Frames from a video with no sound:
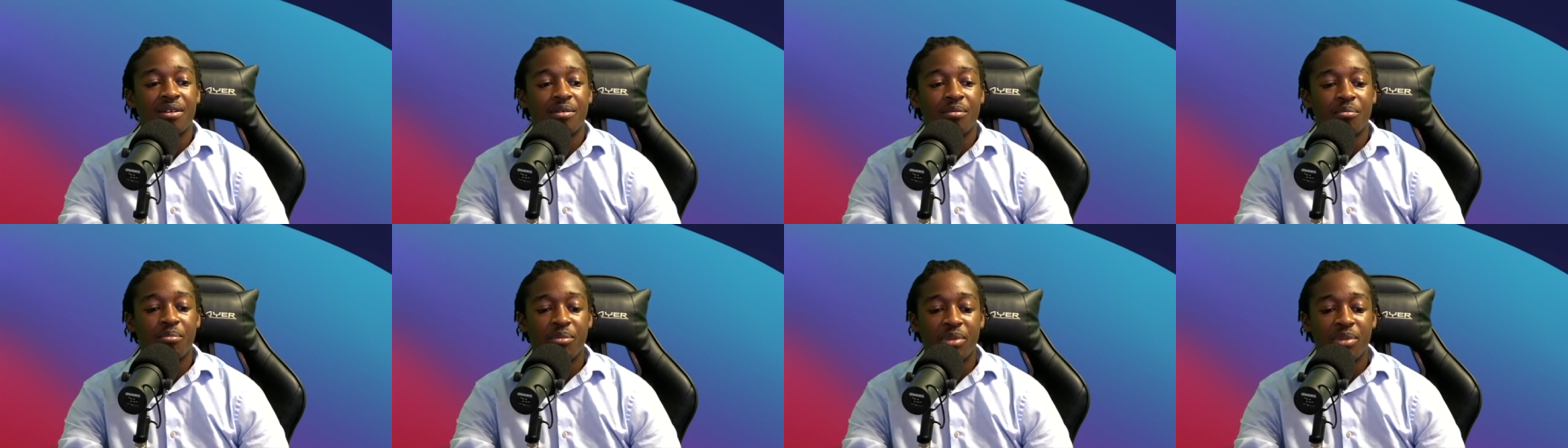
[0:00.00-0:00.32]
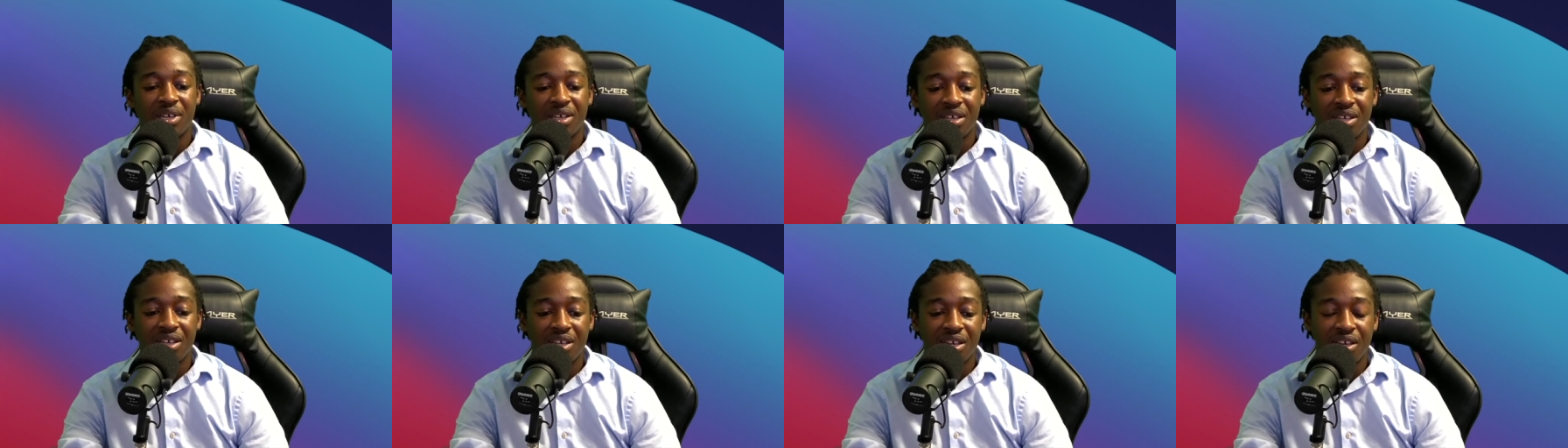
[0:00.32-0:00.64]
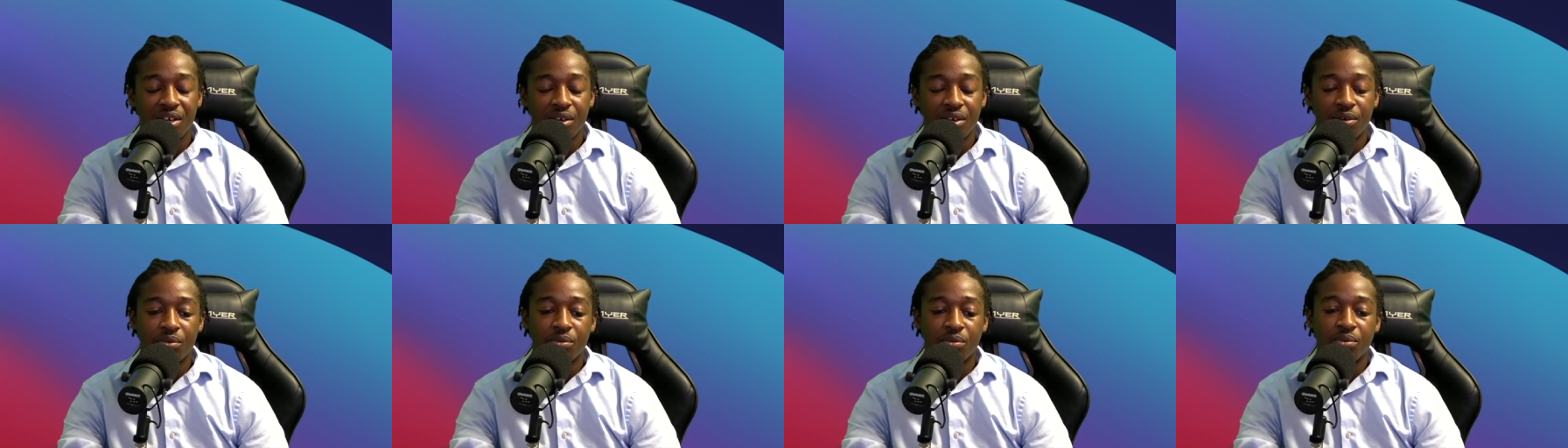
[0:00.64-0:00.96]
bank
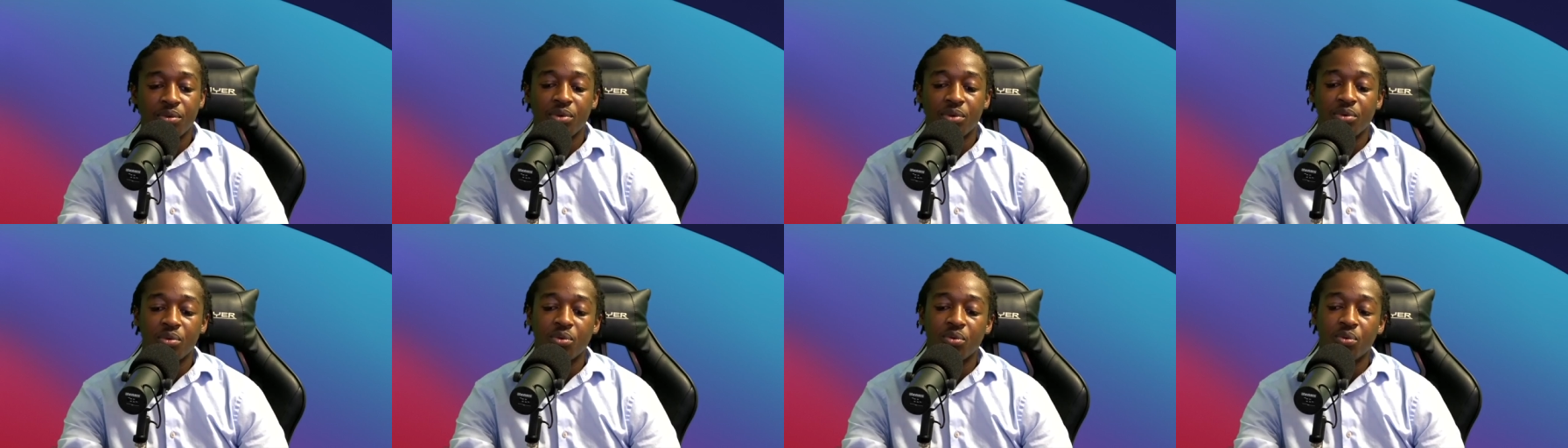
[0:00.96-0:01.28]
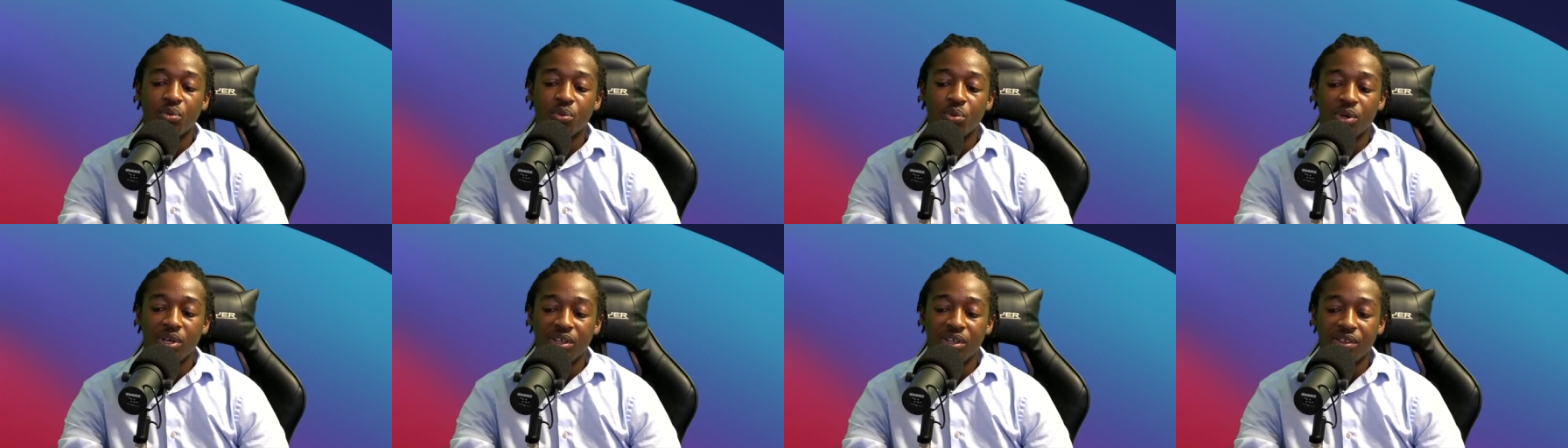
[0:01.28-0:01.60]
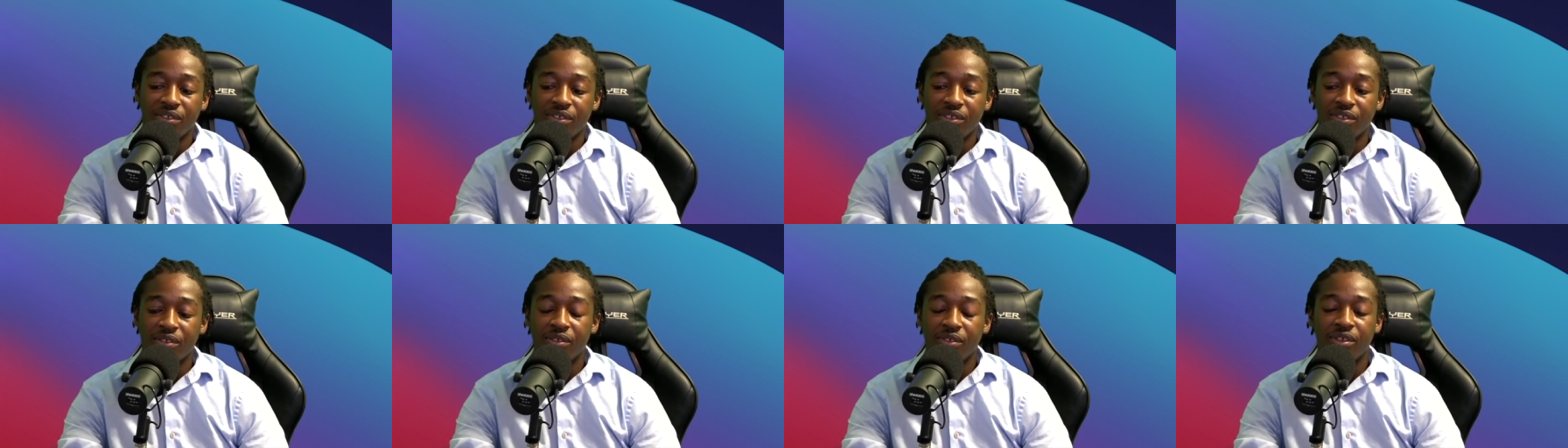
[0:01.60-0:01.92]
account with
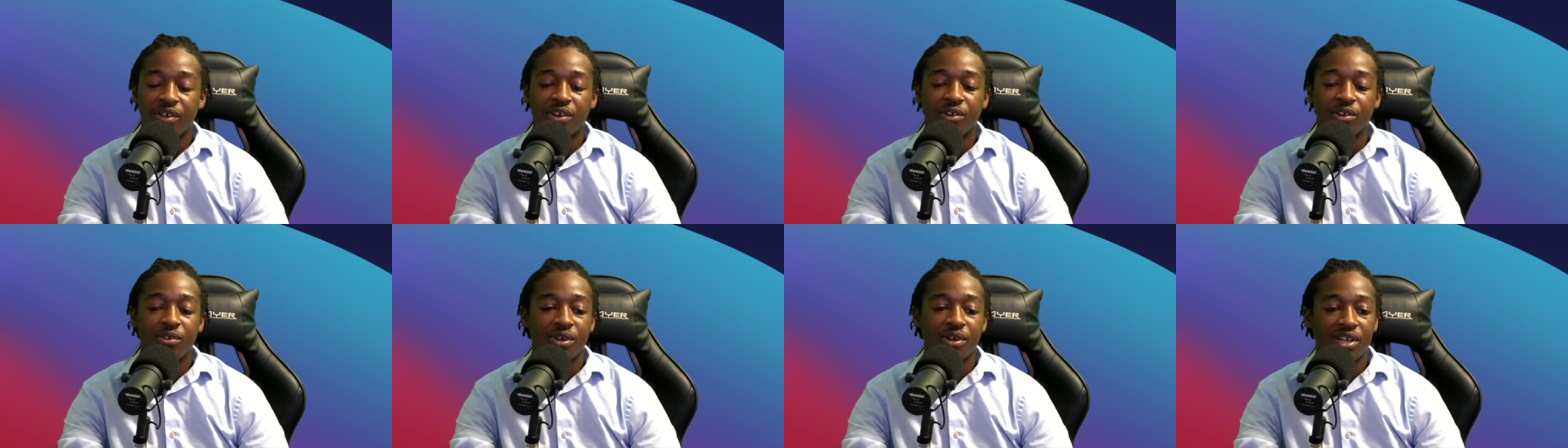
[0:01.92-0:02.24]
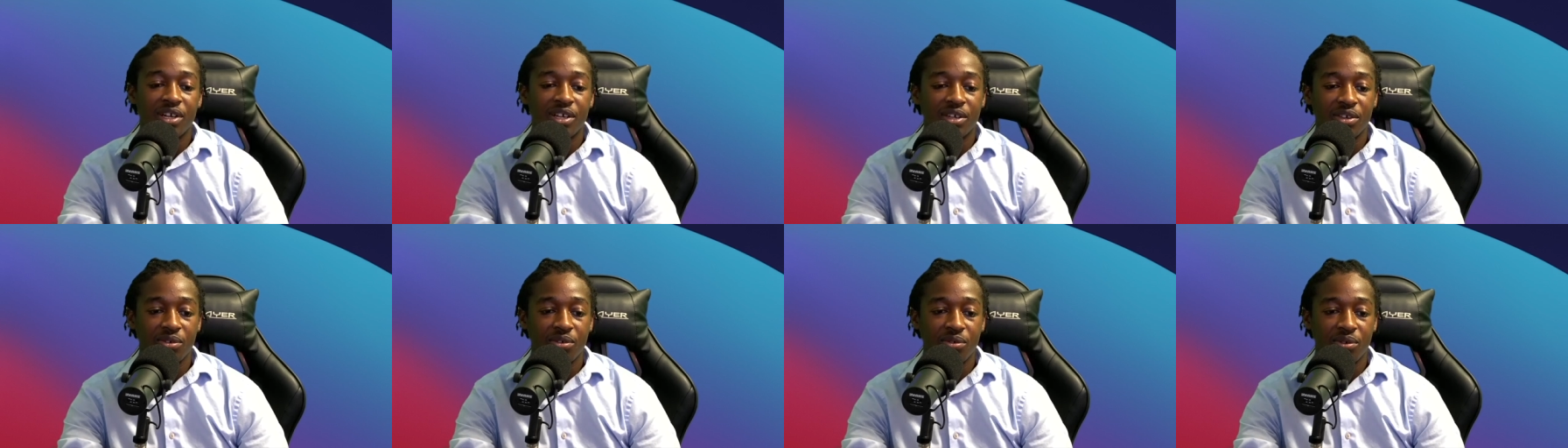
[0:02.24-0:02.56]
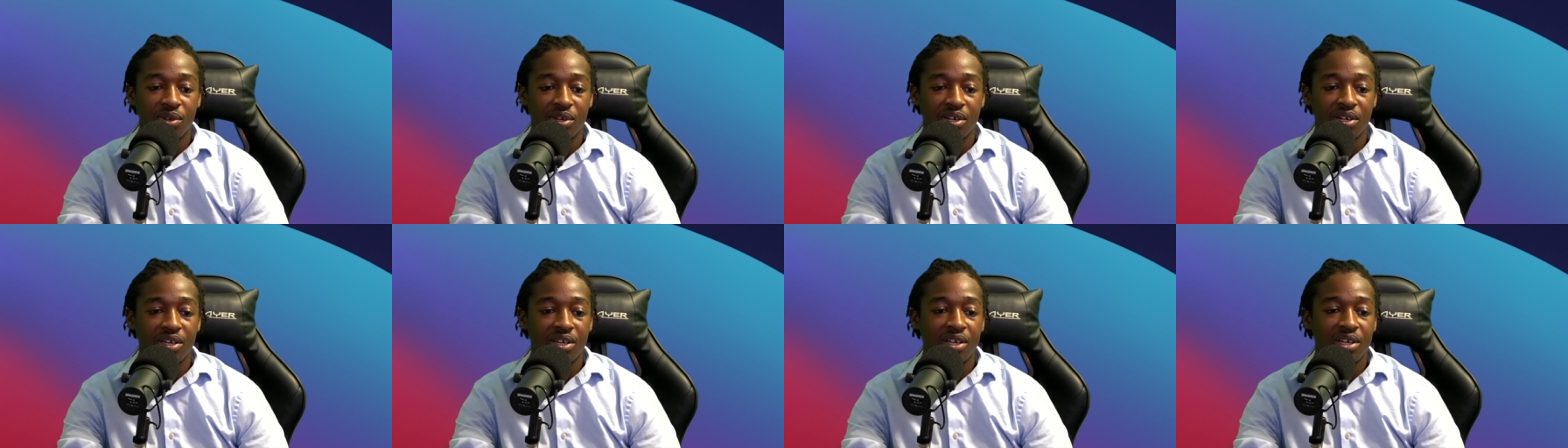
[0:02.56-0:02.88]
the credit
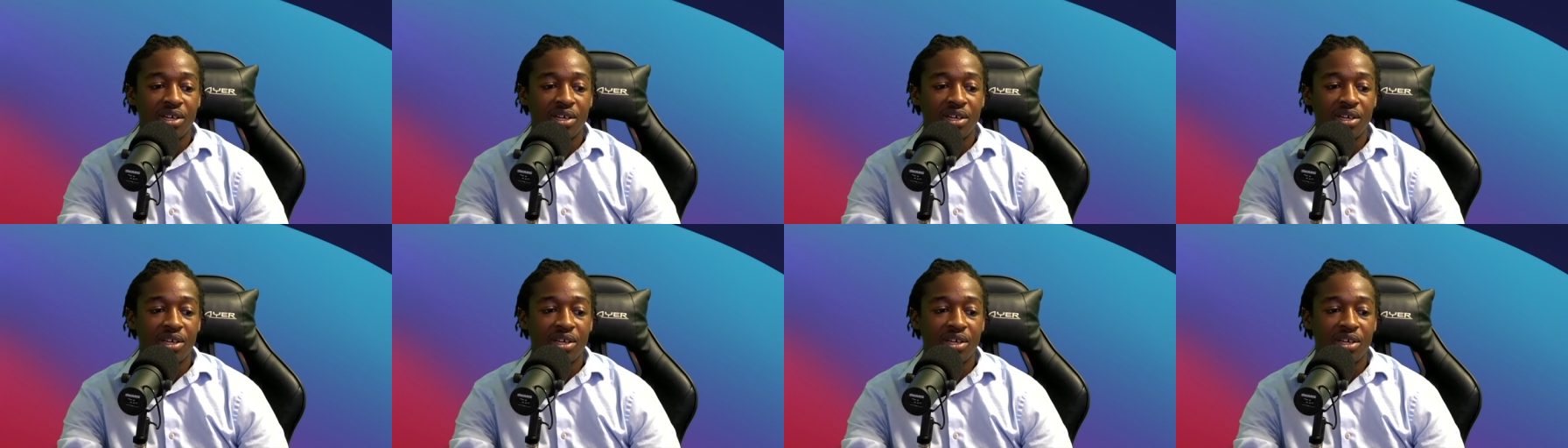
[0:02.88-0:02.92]
union,